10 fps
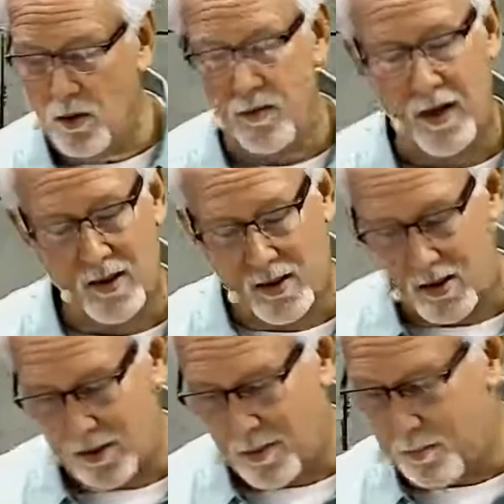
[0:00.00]
us to
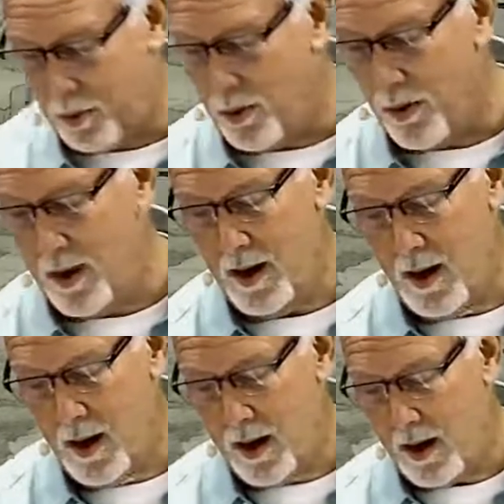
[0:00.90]
support
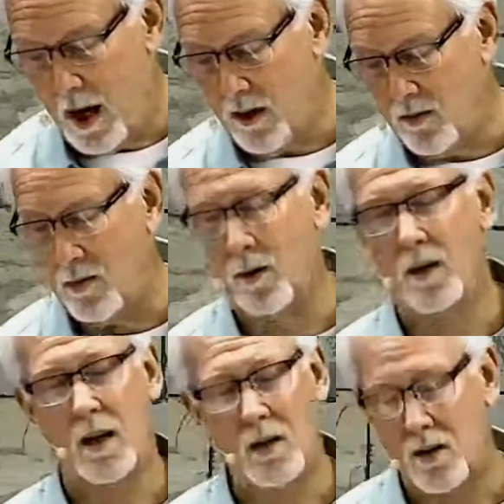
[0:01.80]
God's
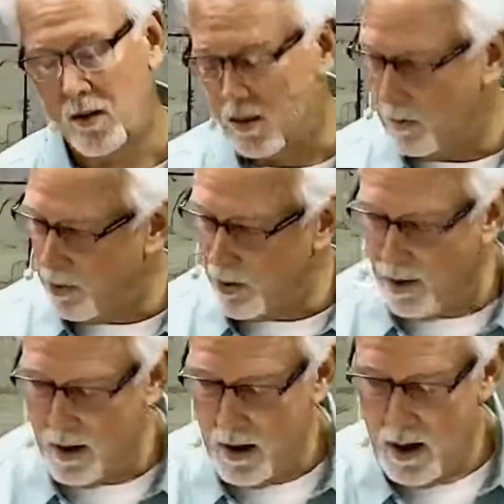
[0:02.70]
work and to
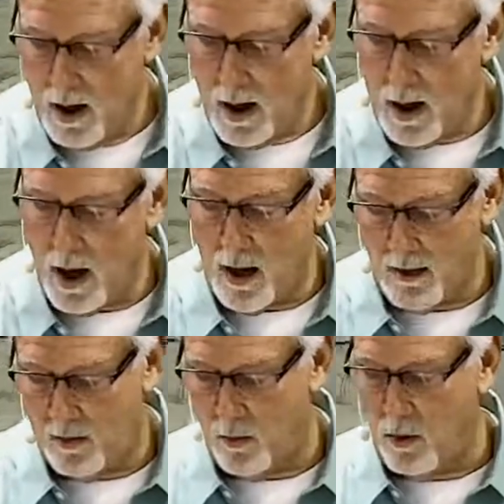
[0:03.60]
support
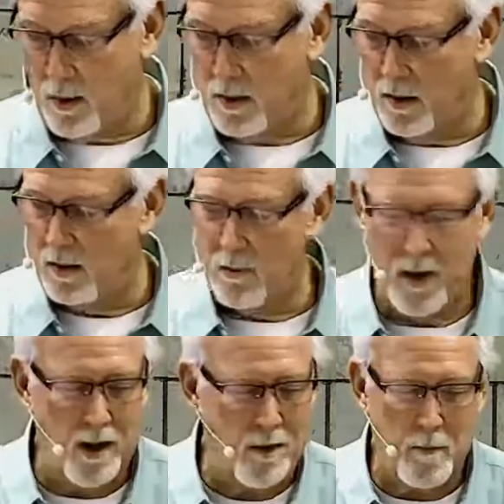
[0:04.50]
God's workers. We
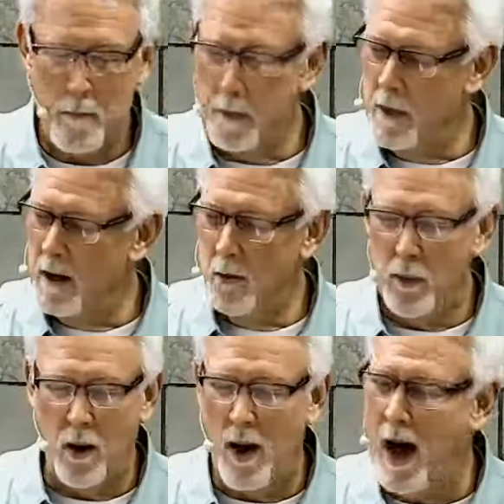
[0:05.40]
don't we
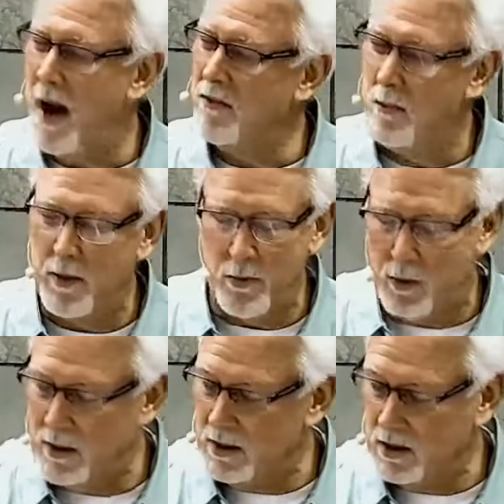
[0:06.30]
don't have to be
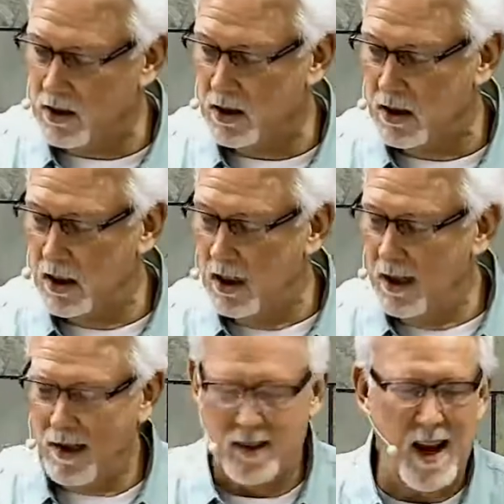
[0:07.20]
rich.
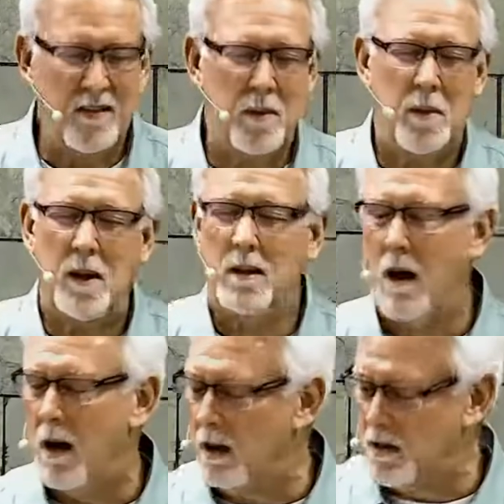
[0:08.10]
It doesn't have to be a
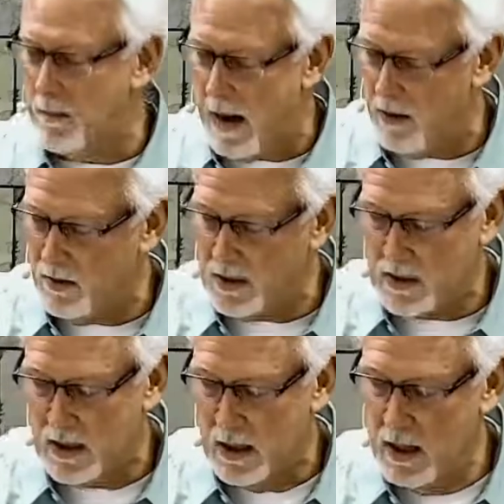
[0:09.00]
large amount.
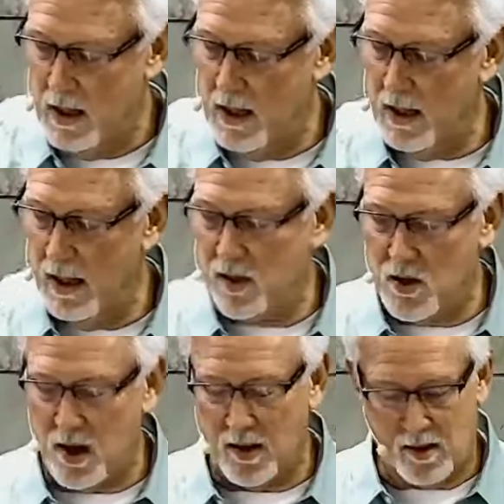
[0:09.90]
It's
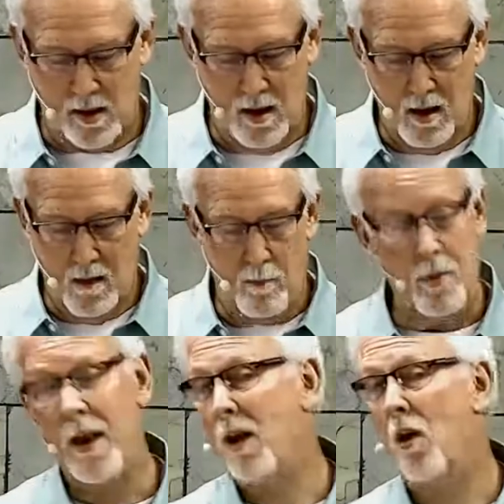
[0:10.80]
just
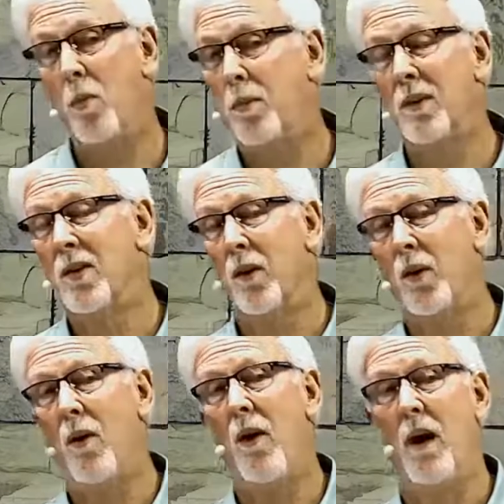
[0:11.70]
being open to the
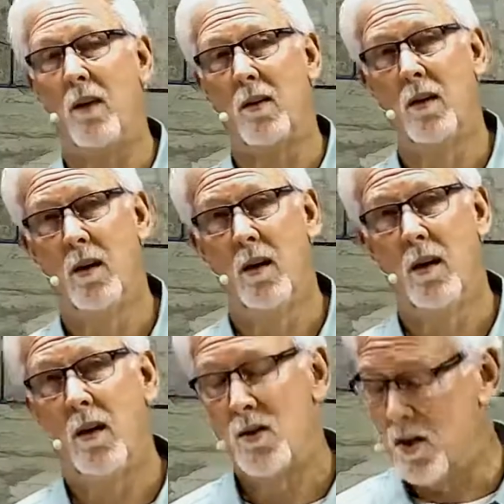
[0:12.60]
Lord,
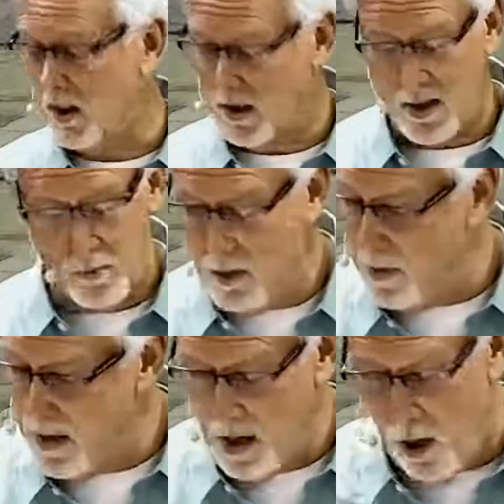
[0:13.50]
just simply
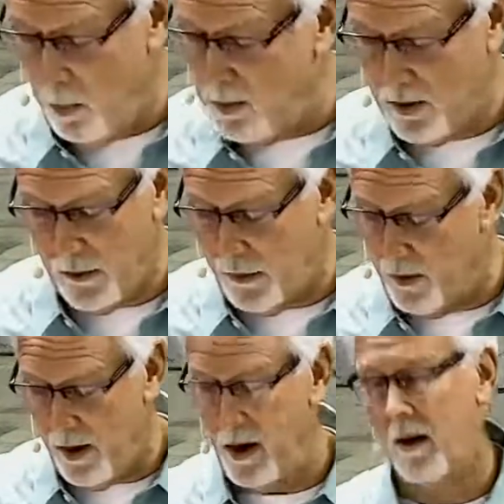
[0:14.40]
being open to the Lord